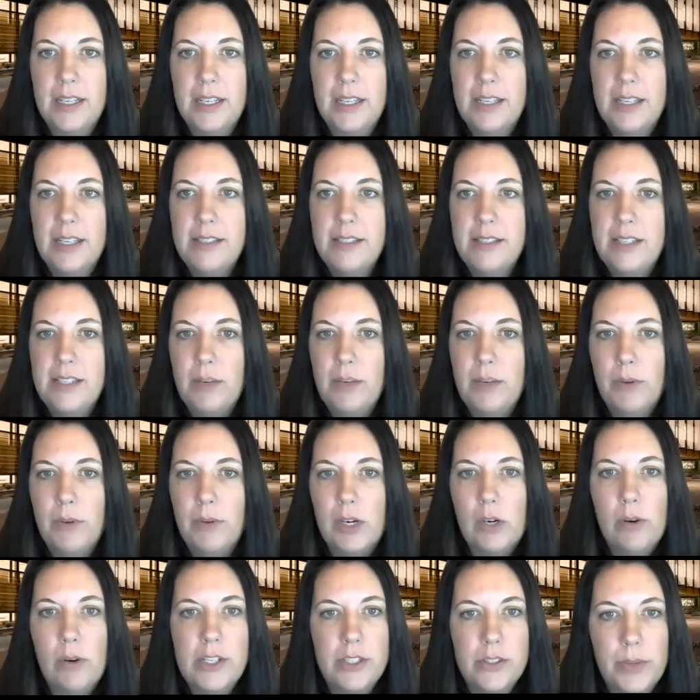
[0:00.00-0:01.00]
see what
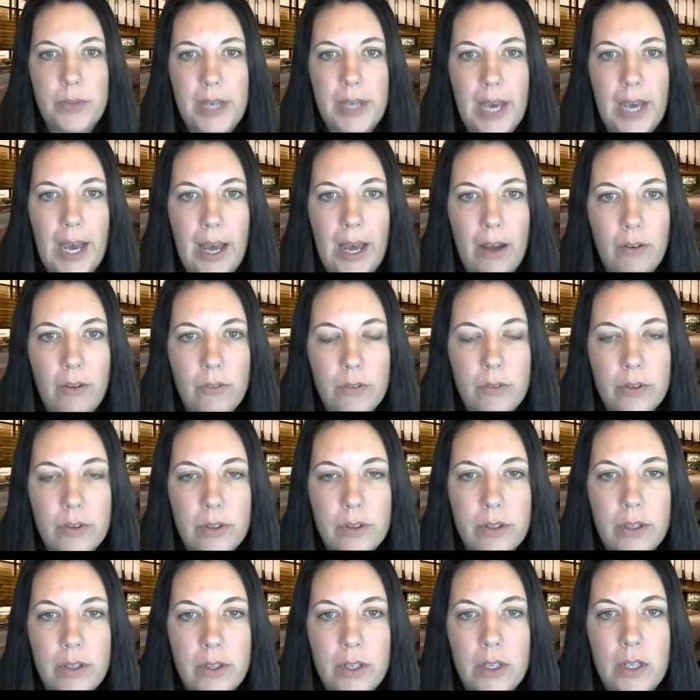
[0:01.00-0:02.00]
questions we have.
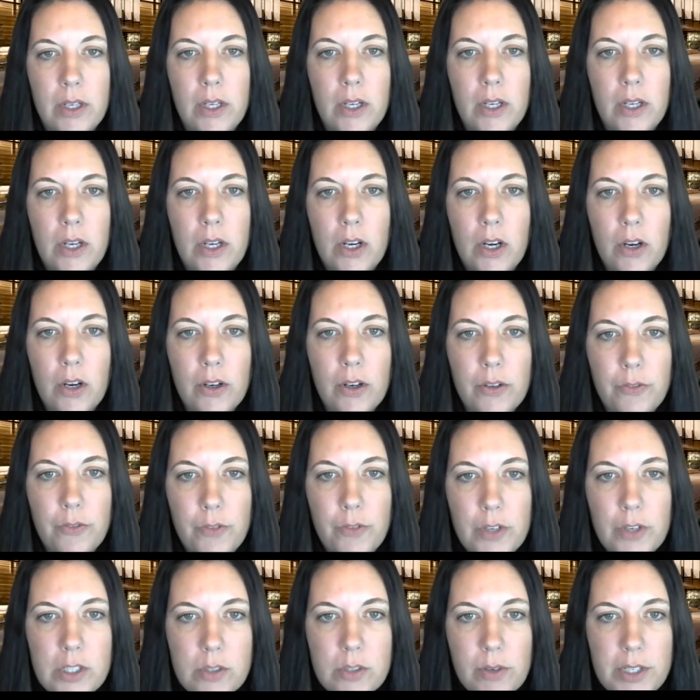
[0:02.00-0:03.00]

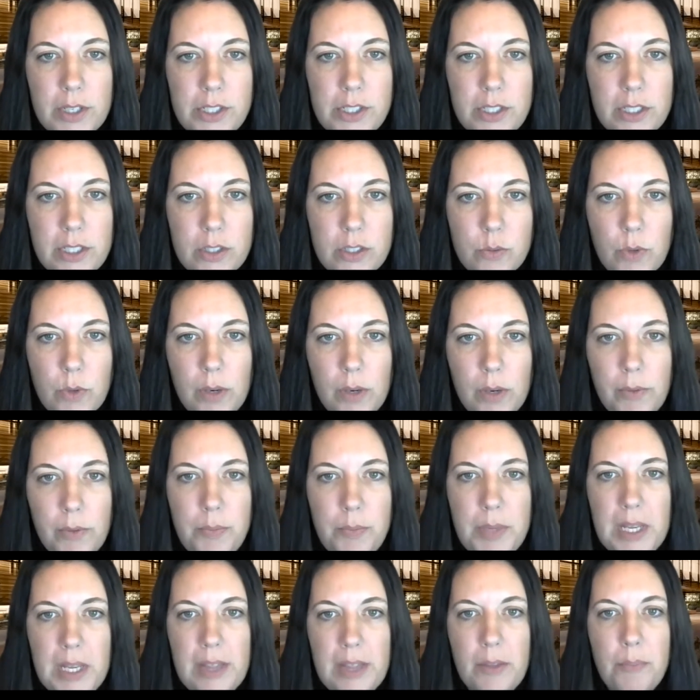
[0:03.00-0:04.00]
First question is, what
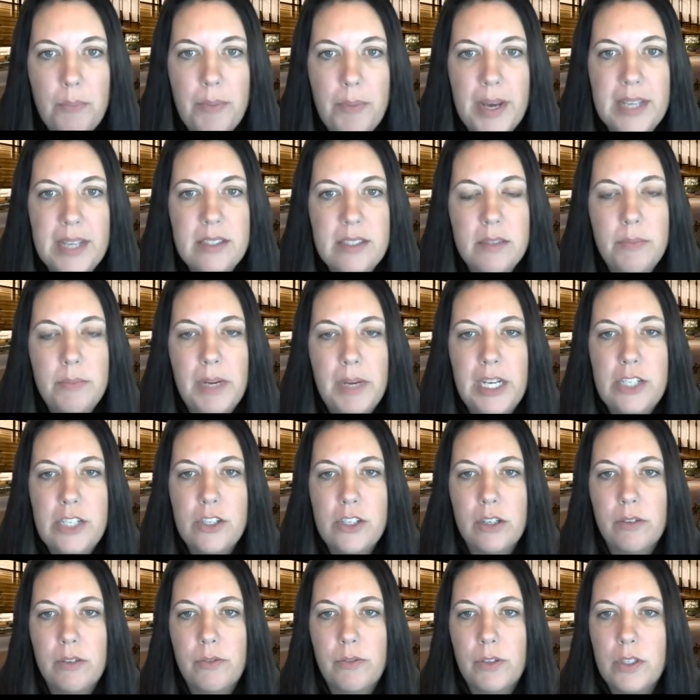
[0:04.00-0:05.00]
would be the best
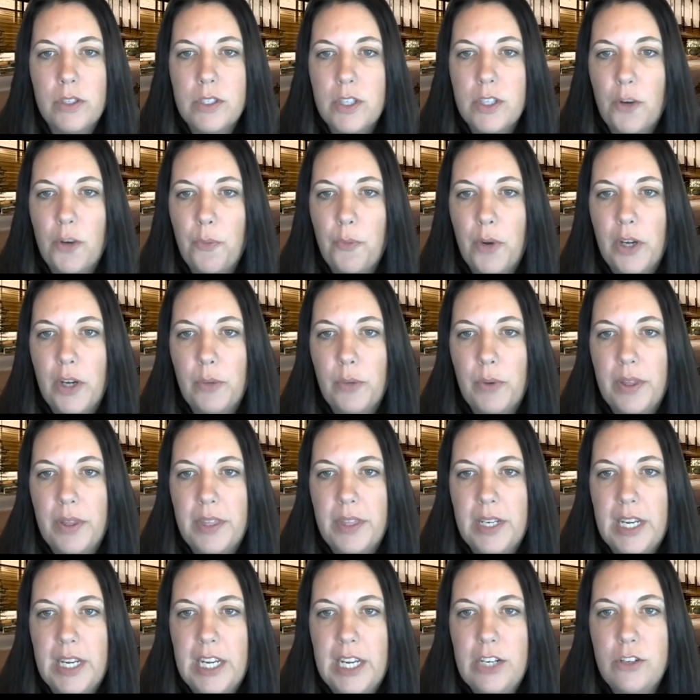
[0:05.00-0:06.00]
major for someone with
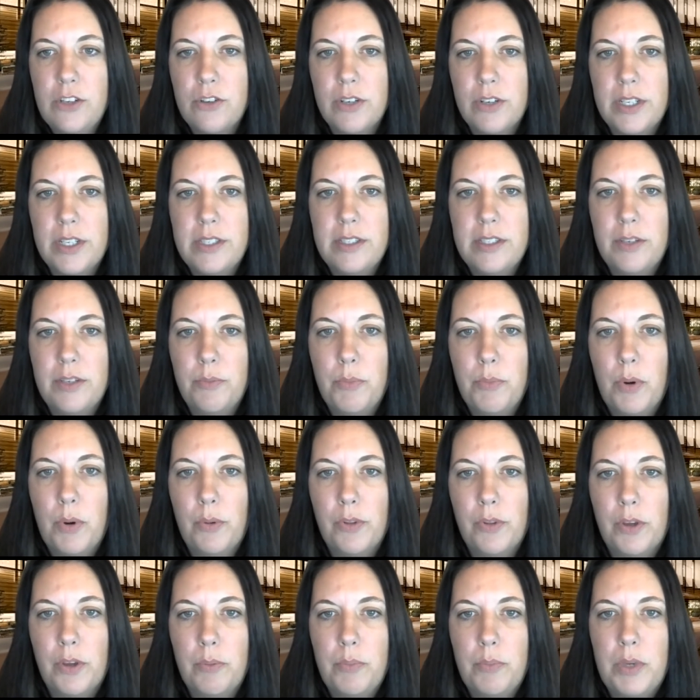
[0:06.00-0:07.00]
an interest in
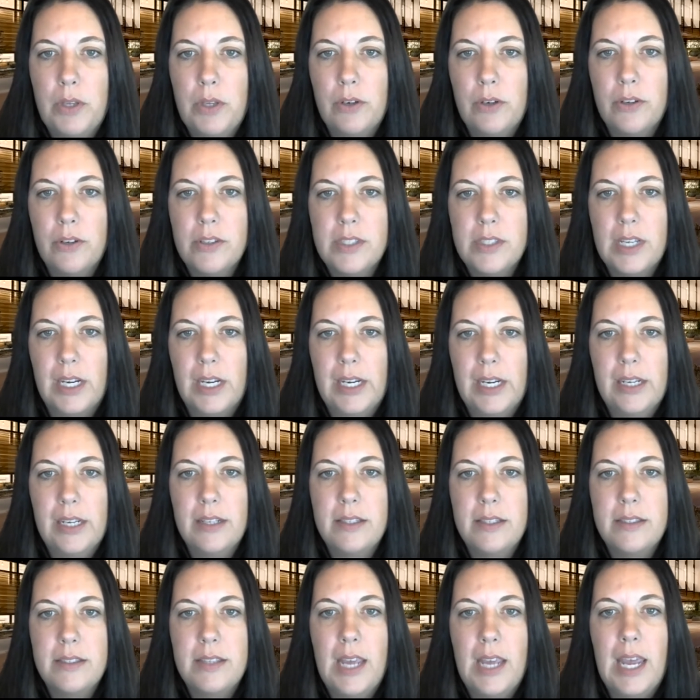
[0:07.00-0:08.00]
both computer
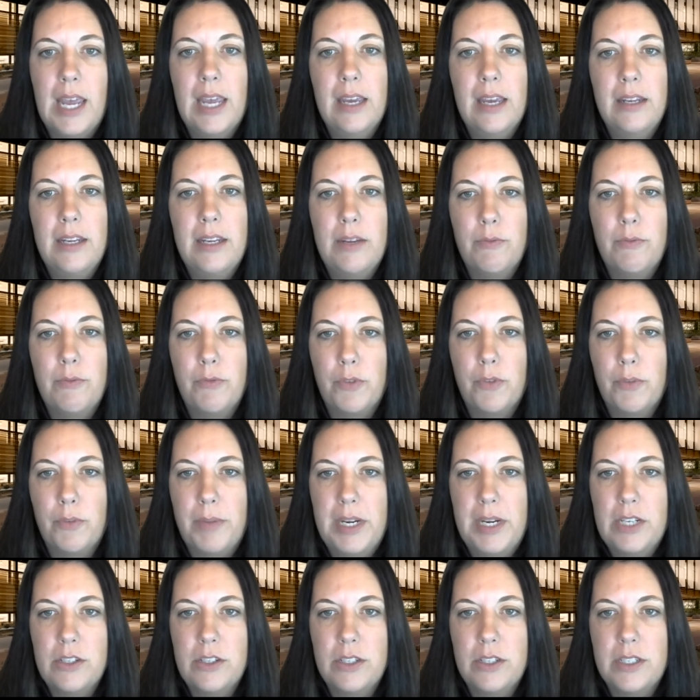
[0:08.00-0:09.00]
science and
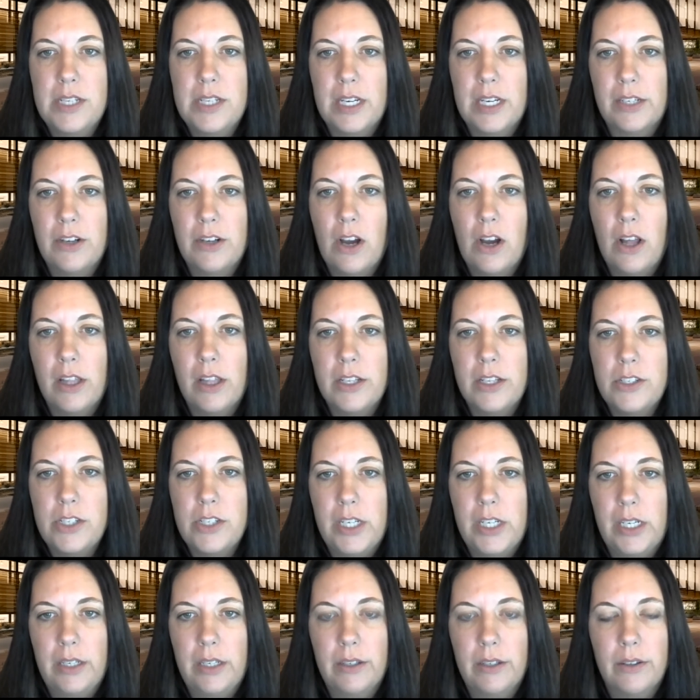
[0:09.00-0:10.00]
information
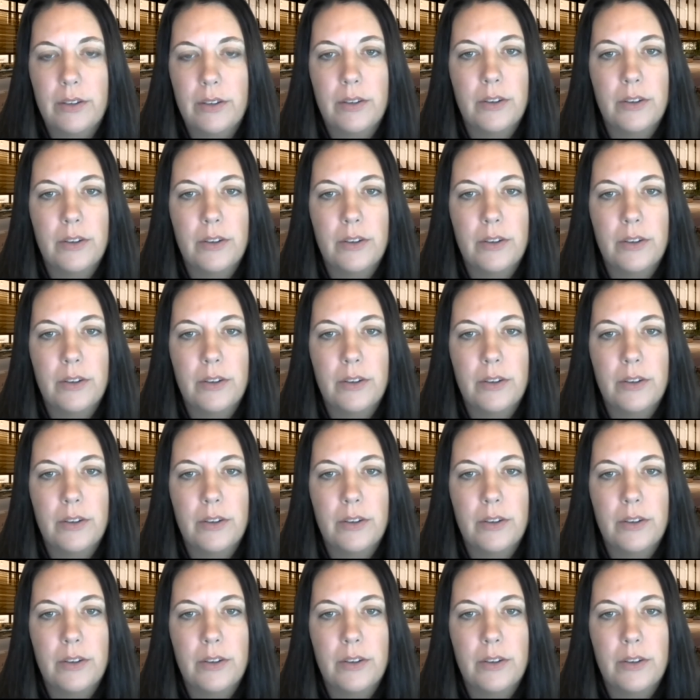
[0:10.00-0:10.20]
technology?